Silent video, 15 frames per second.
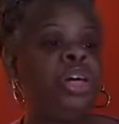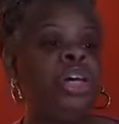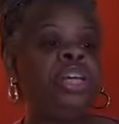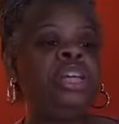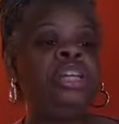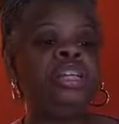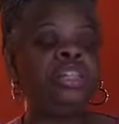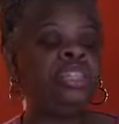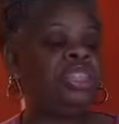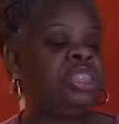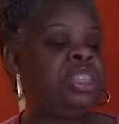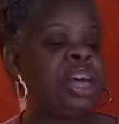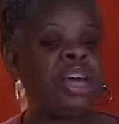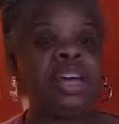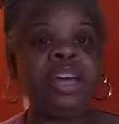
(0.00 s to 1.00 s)
and it was
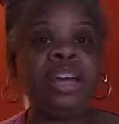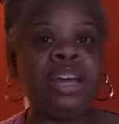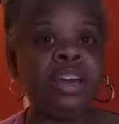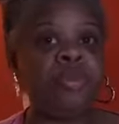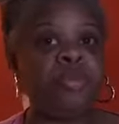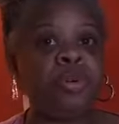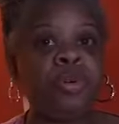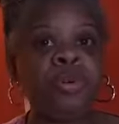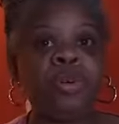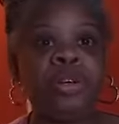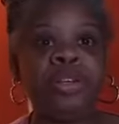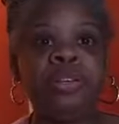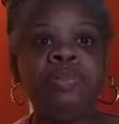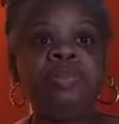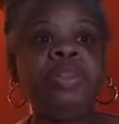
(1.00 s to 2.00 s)
so good. And it looked
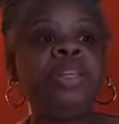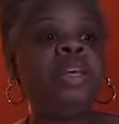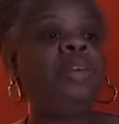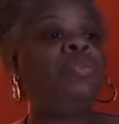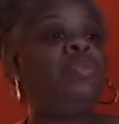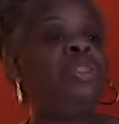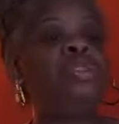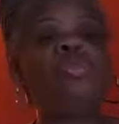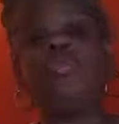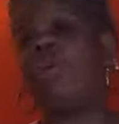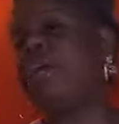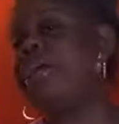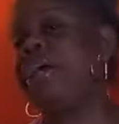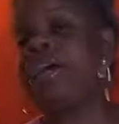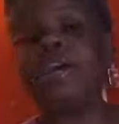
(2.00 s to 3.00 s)
just like a
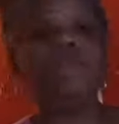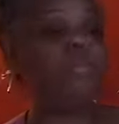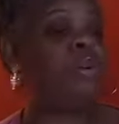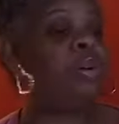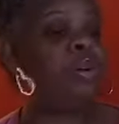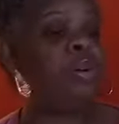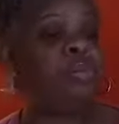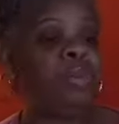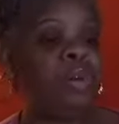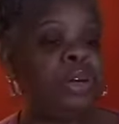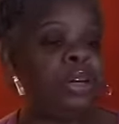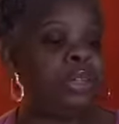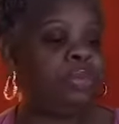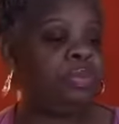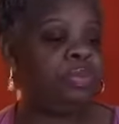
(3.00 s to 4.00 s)
hamburger. It was
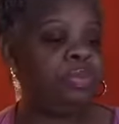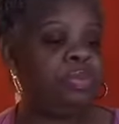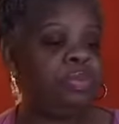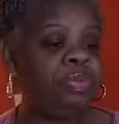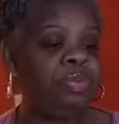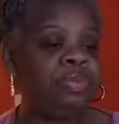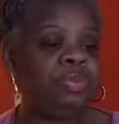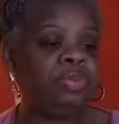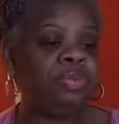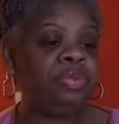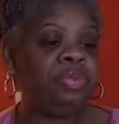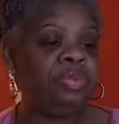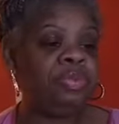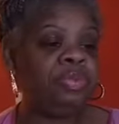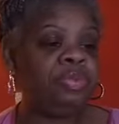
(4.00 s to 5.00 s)
on a hamburger
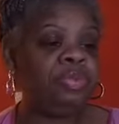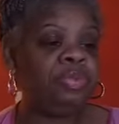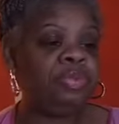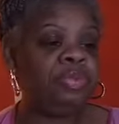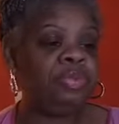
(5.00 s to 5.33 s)
bun.